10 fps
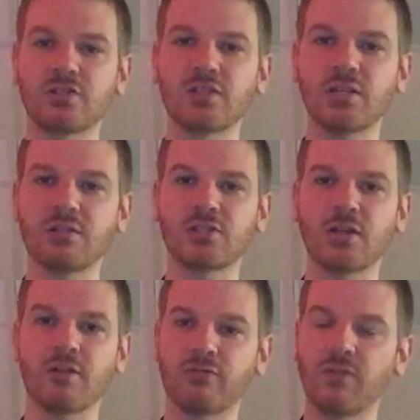see
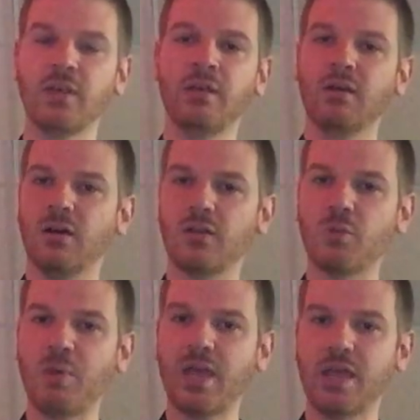stuff on the
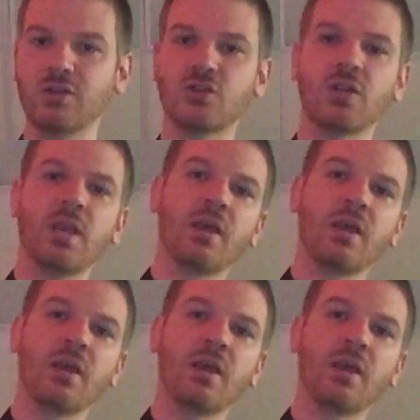page.